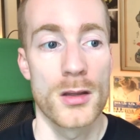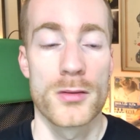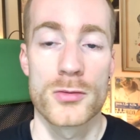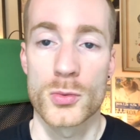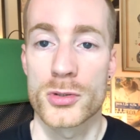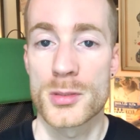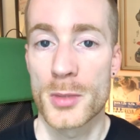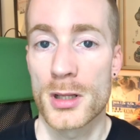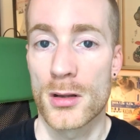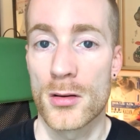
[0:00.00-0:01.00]
towards the
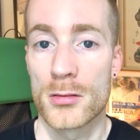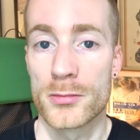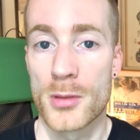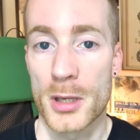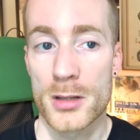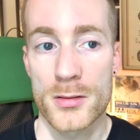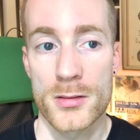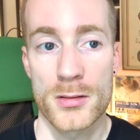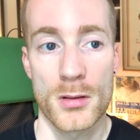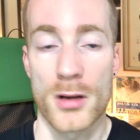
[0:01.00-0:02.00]
middle of the
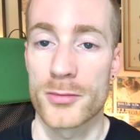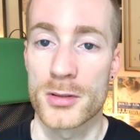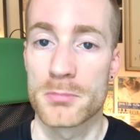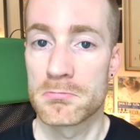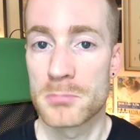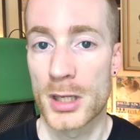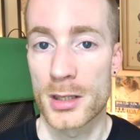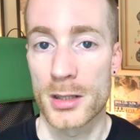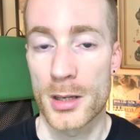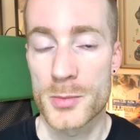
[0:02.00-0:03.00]
month, after getting
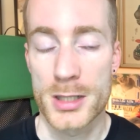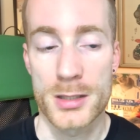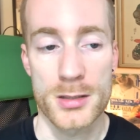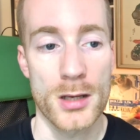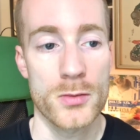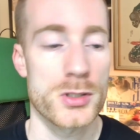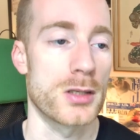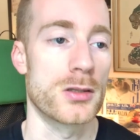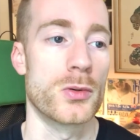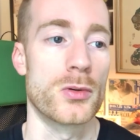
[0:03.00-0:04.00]
that update out
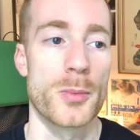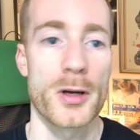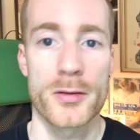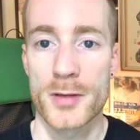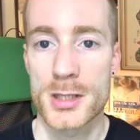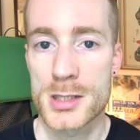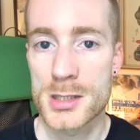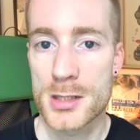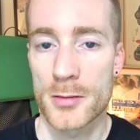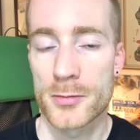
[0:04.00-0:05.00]
and doing all the bug fixing
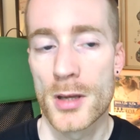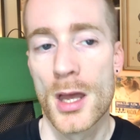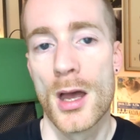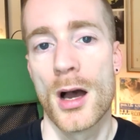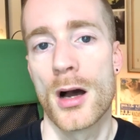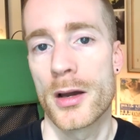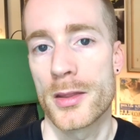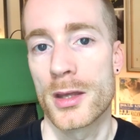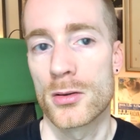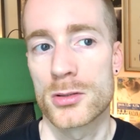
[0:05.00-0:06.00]
stuff, I
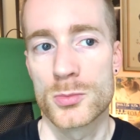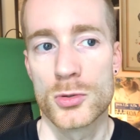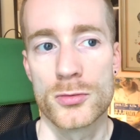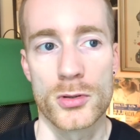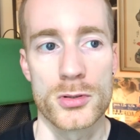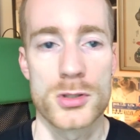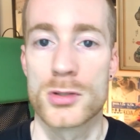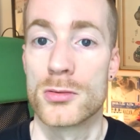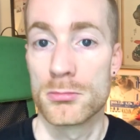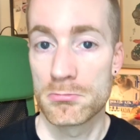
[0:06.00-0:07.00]
then got to move on
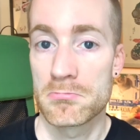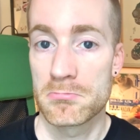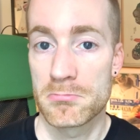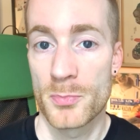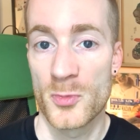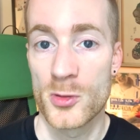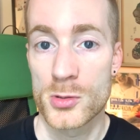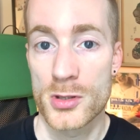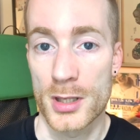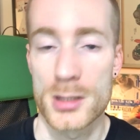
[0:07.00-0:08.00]
to
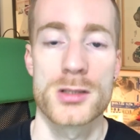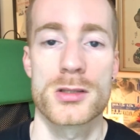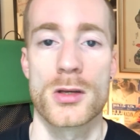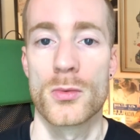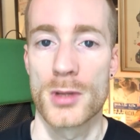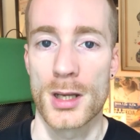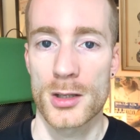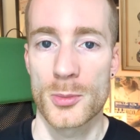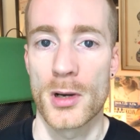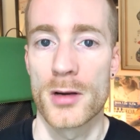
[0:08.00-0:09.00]
future things, so the
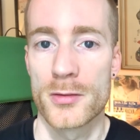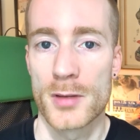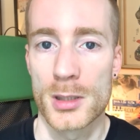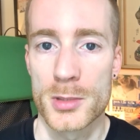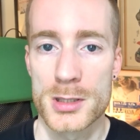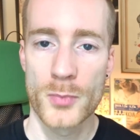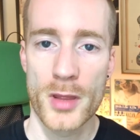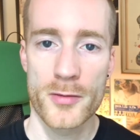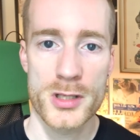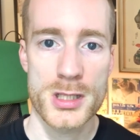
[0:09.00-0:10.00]
next part of development.
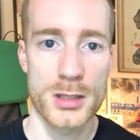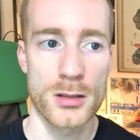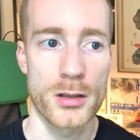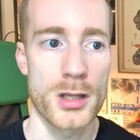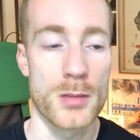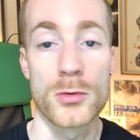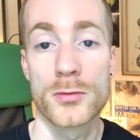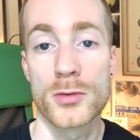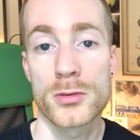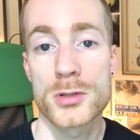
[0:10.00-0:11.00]
The first thing that I then
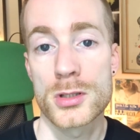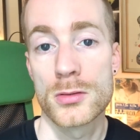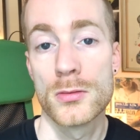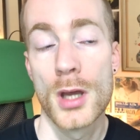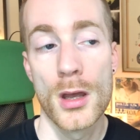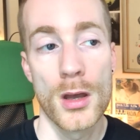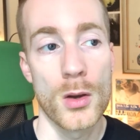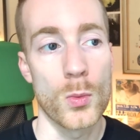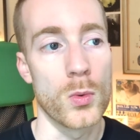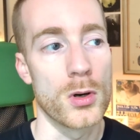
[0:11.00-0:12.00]
moved on to
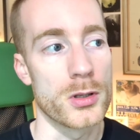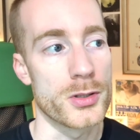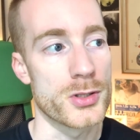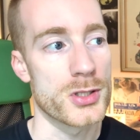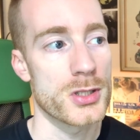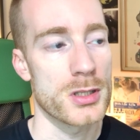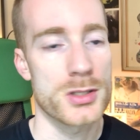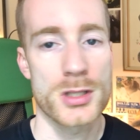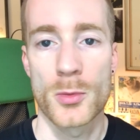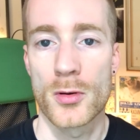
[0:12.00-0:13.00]
was
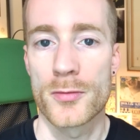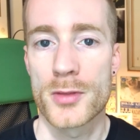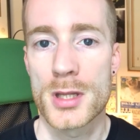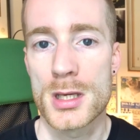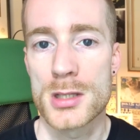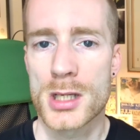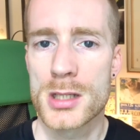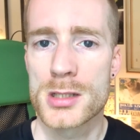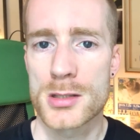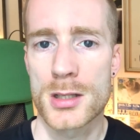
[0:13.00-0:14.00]
some of the
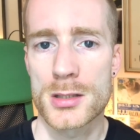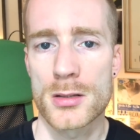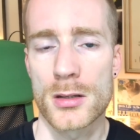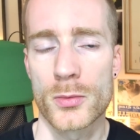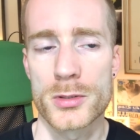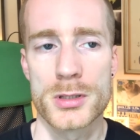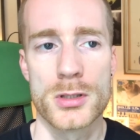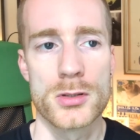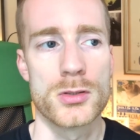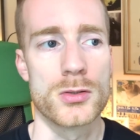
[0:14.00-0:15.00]
changes and things that I wanted
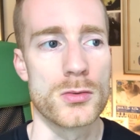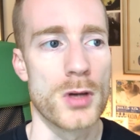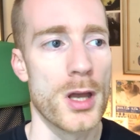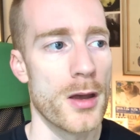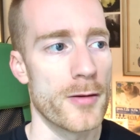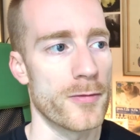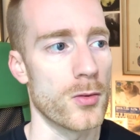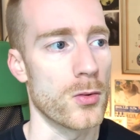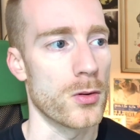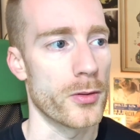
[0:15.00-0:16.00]
to do
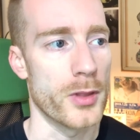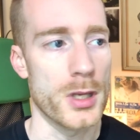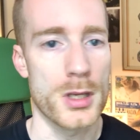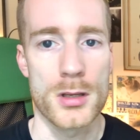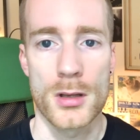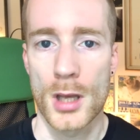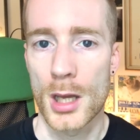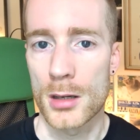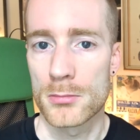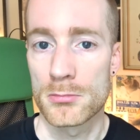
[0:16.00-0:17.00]
for the
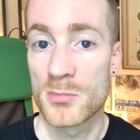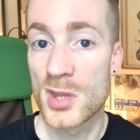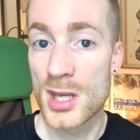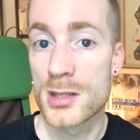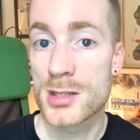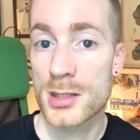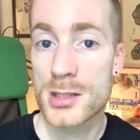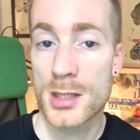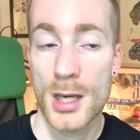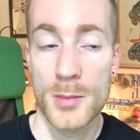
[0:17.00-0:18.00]
insects
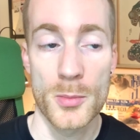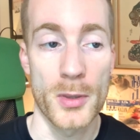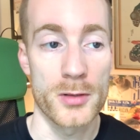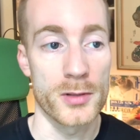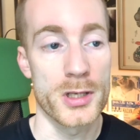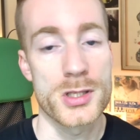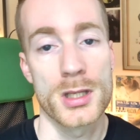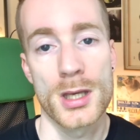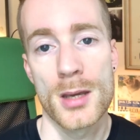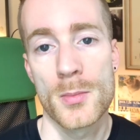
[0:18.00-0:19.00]
in the game, the butterflies in the
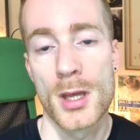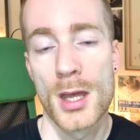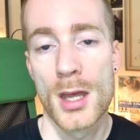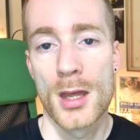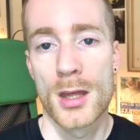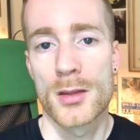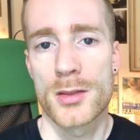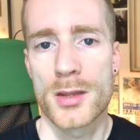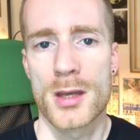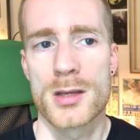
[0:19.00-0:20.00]
game.
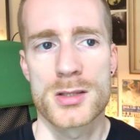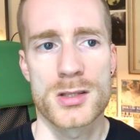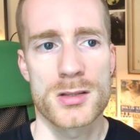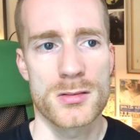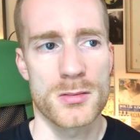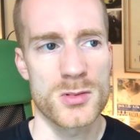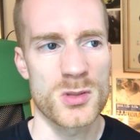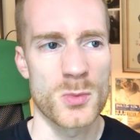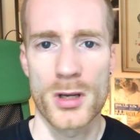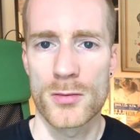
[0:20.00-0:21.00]
There's
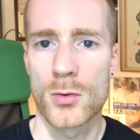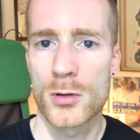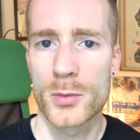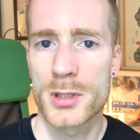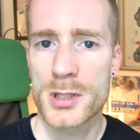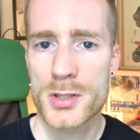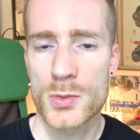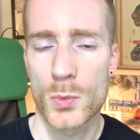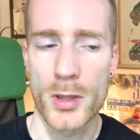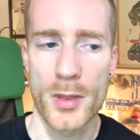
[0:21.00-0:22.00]
some kind of awkwardness
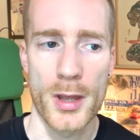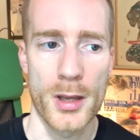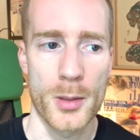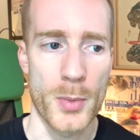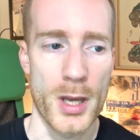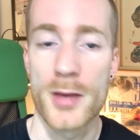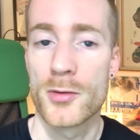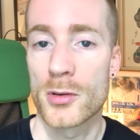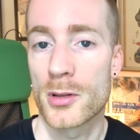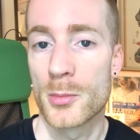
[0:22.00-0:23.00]
with their
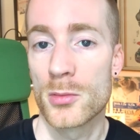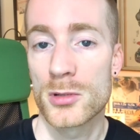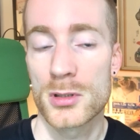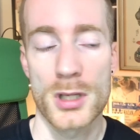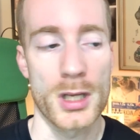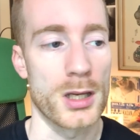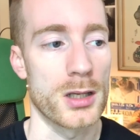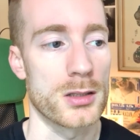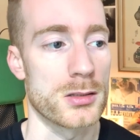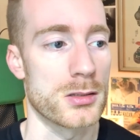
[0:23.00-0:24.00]
behaviour at the moment,
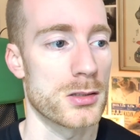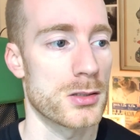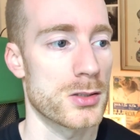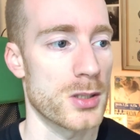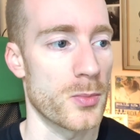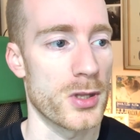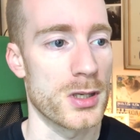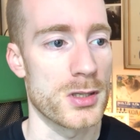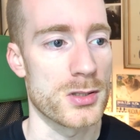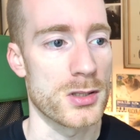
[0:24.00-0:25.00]
and some
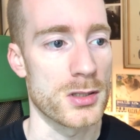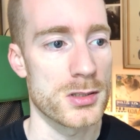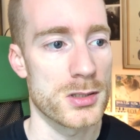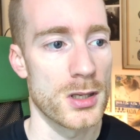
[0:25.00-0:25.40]
things that